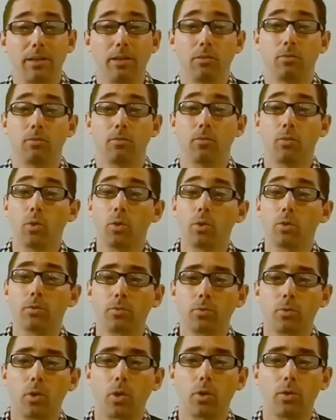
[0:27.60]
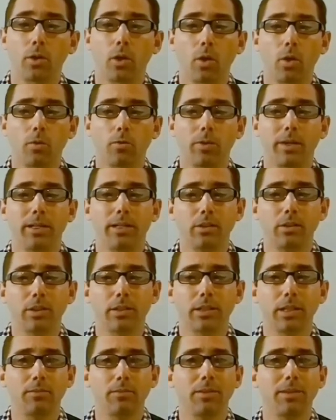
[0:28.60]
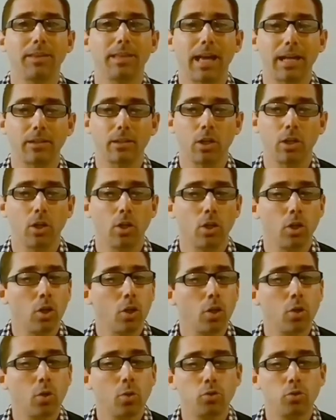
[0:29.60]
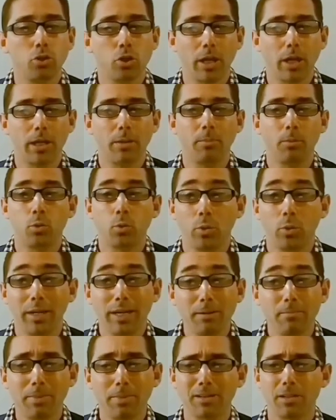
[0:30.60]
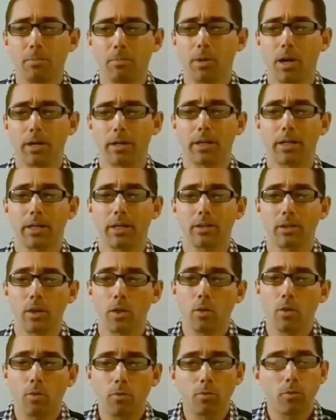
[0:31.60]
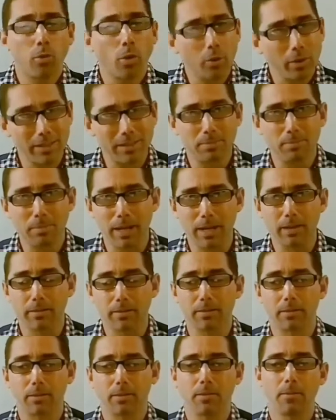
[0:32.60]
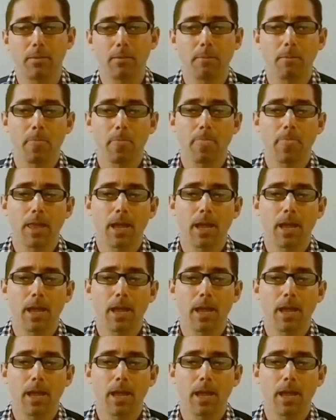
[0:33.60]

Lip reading: at the forefront of an initiative that could shape to impact the market from his base.